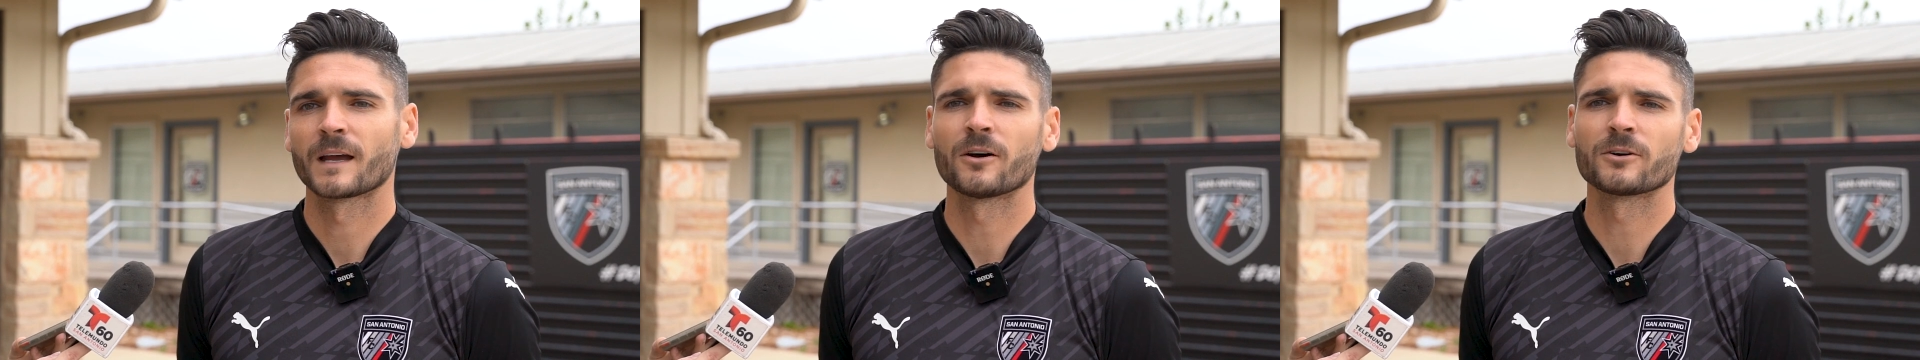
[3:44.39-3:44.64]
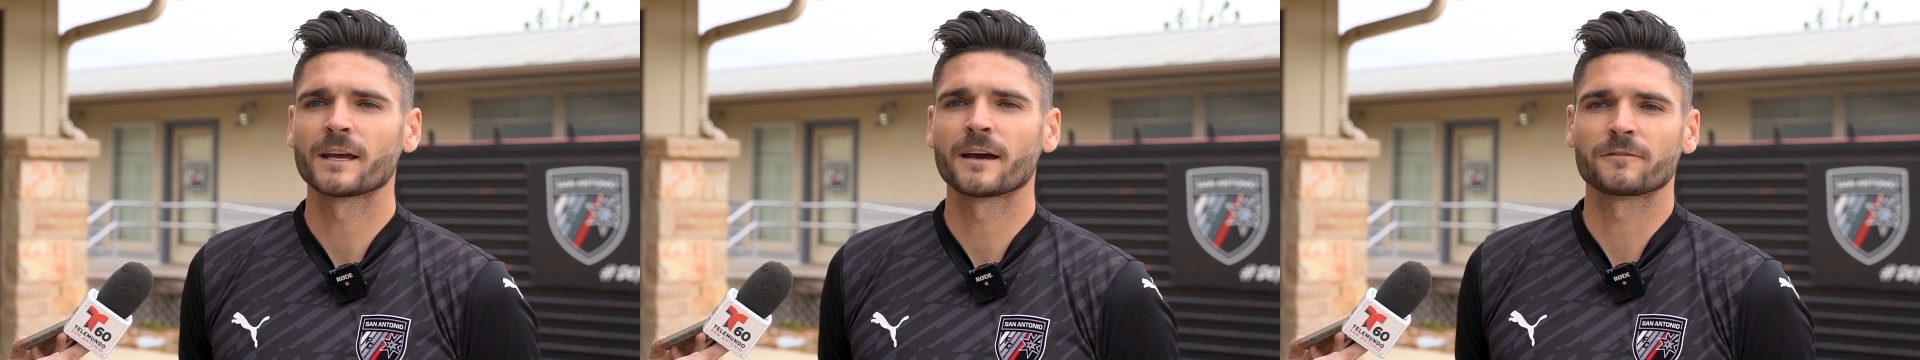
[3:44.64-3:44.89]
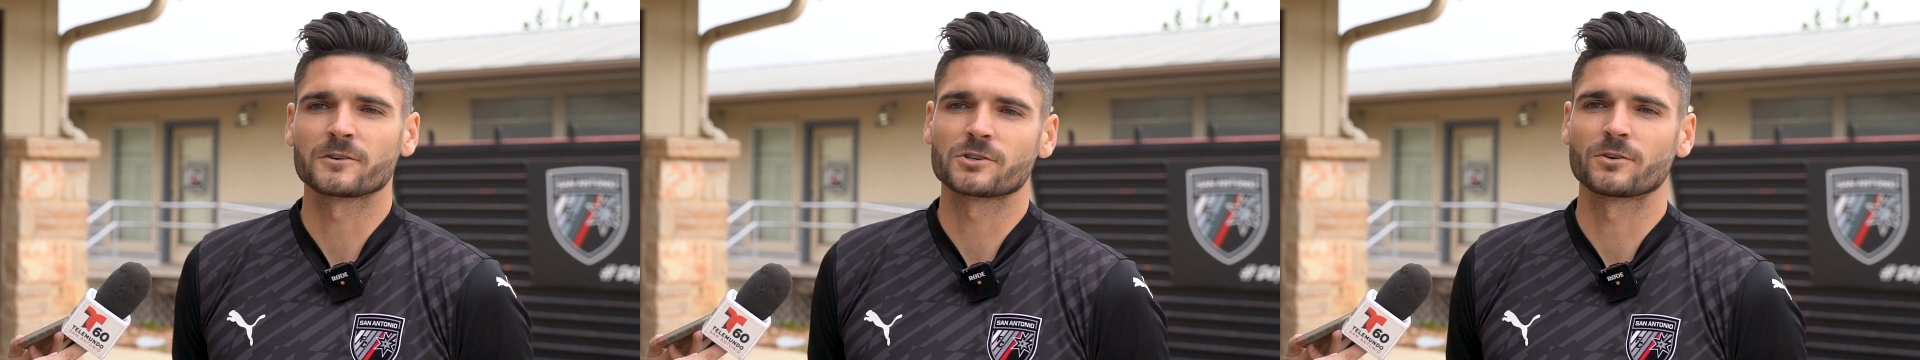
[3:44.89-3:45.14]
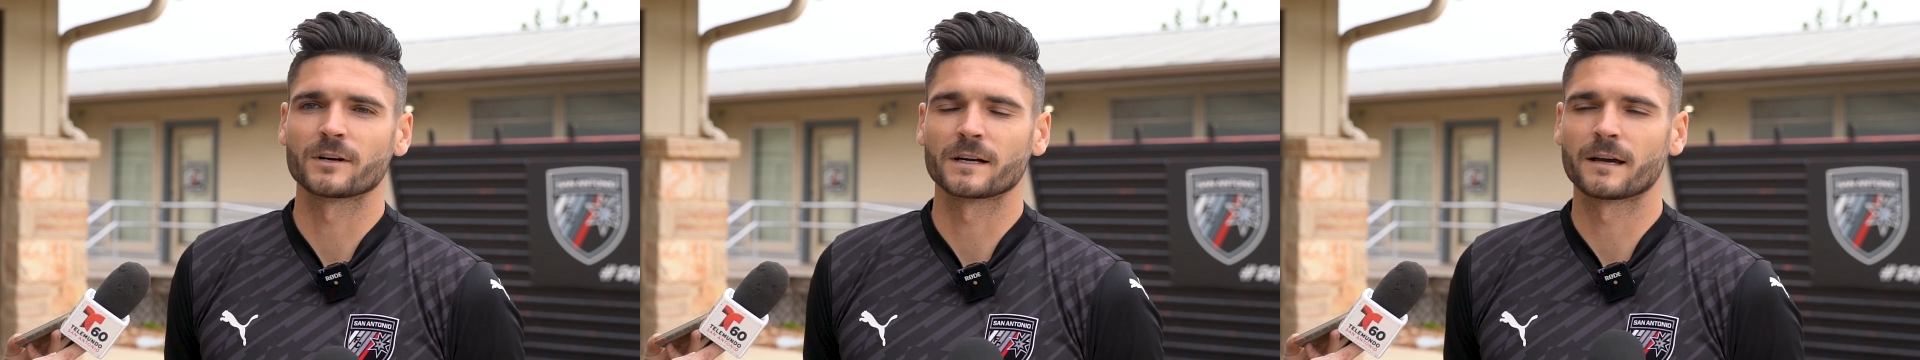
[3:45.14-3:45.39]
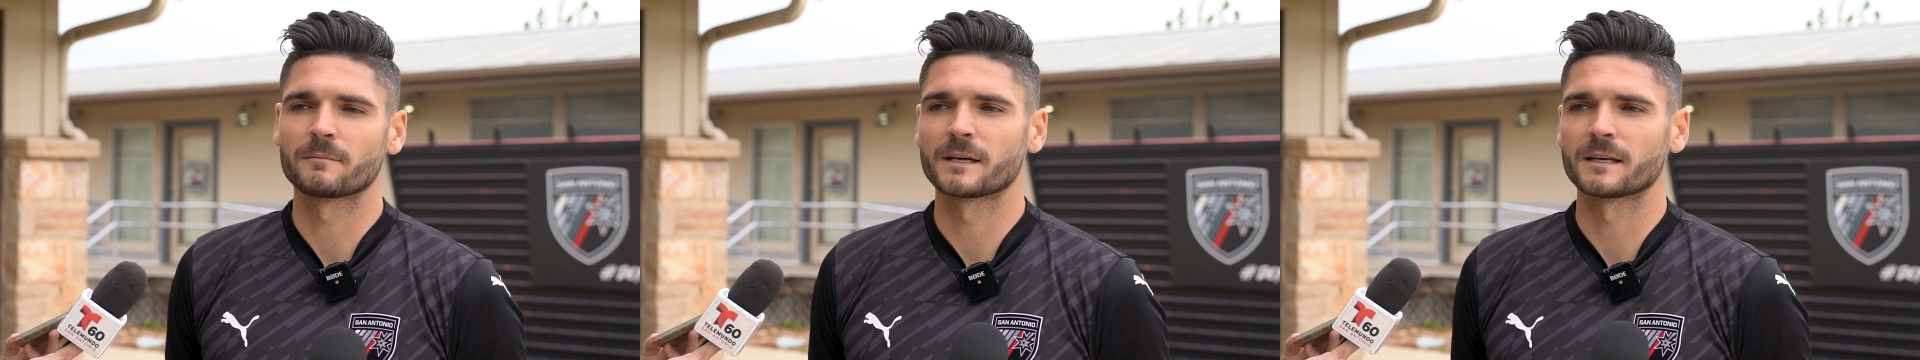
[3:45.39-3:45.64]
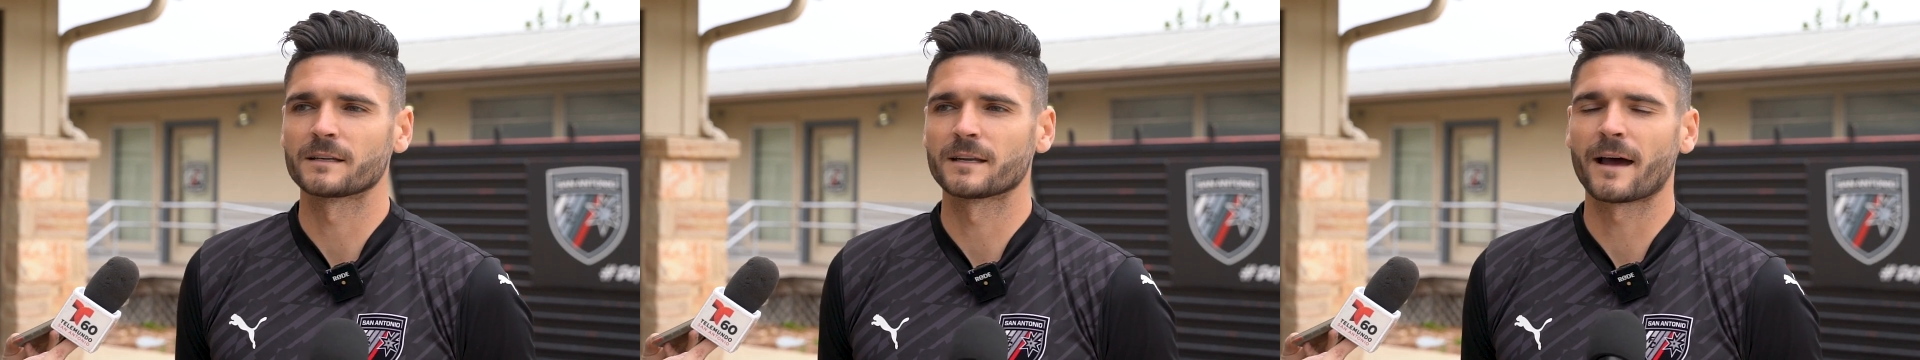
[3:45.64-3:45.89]
Oh, yeah, for sure. I
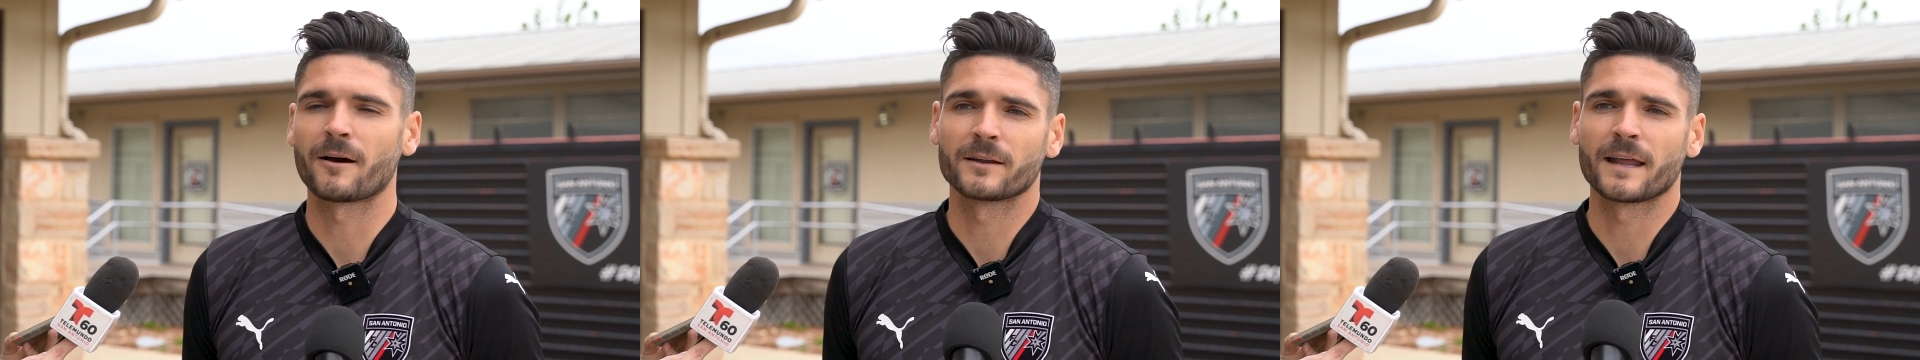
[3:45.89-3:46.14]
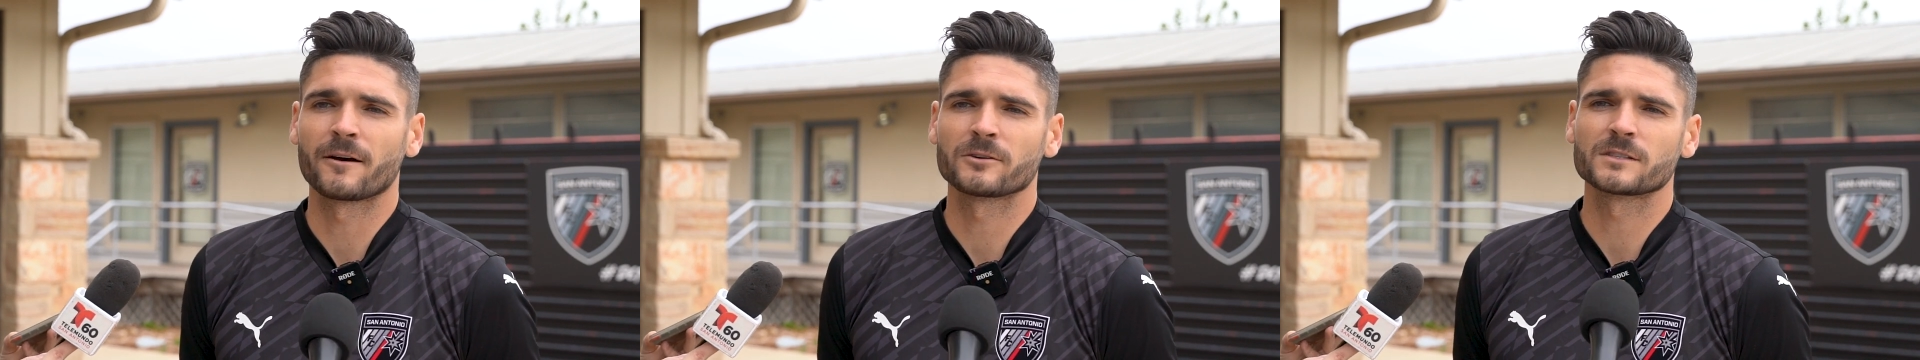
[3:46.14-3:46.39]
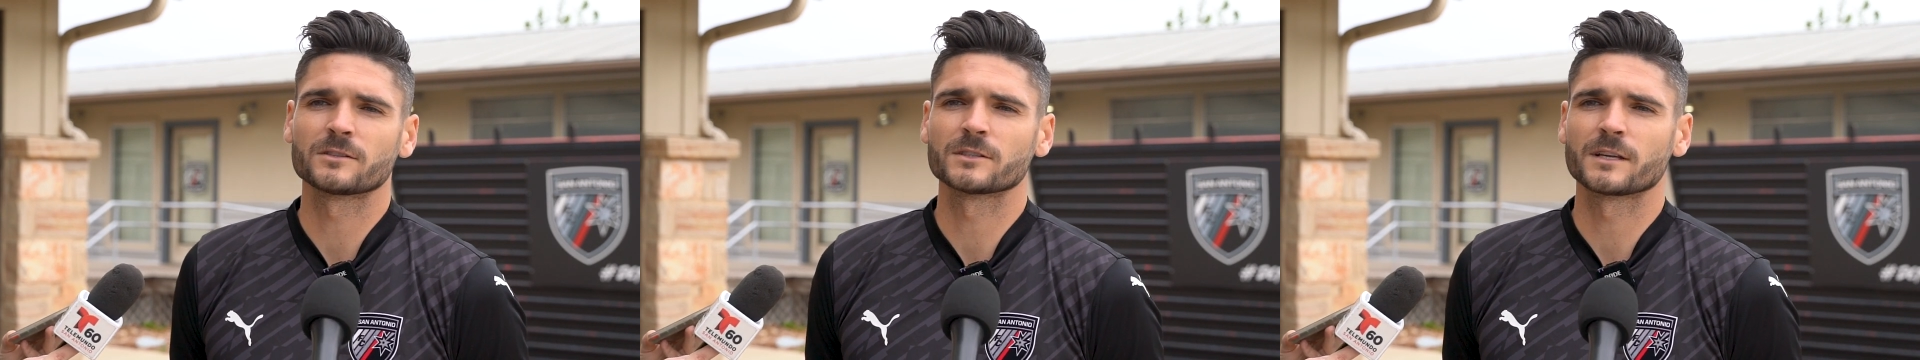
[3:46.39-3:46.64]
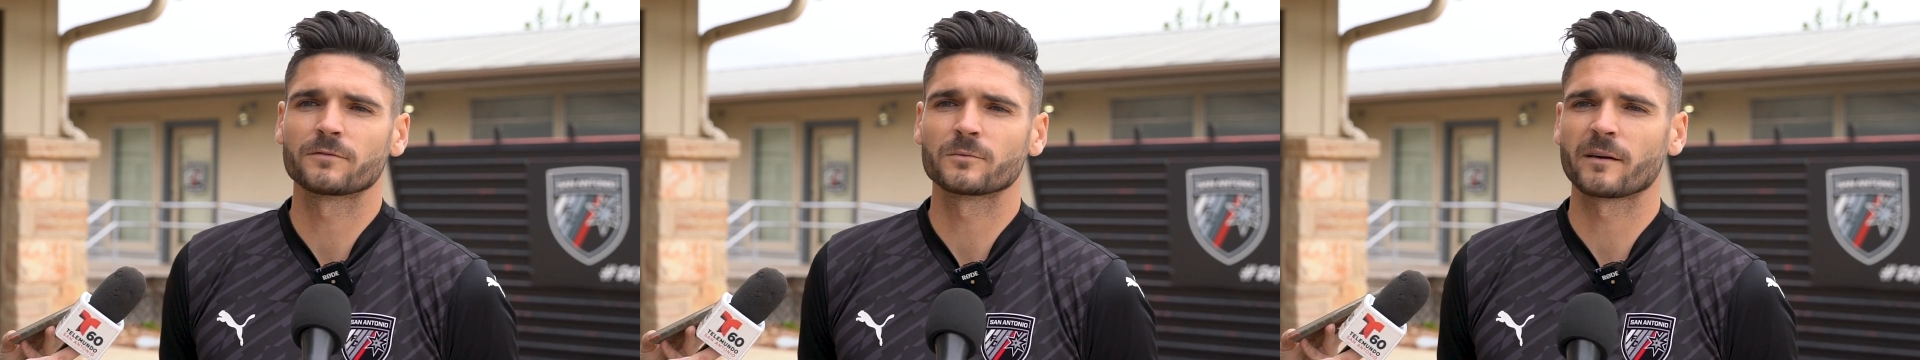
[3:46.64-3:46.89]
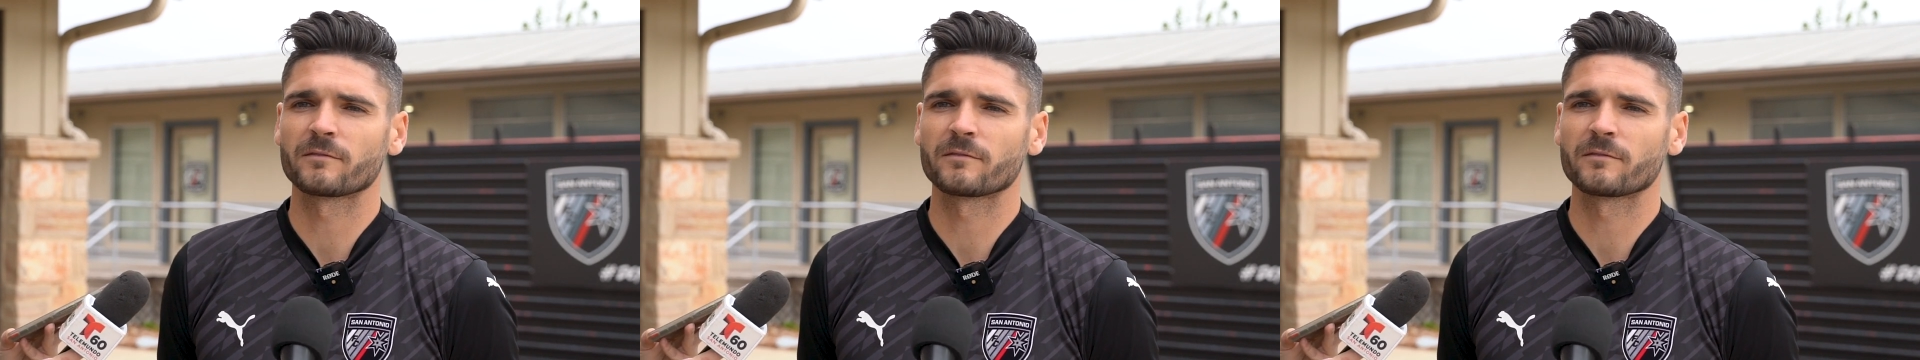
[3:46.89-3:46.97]
mean, now it's a little different.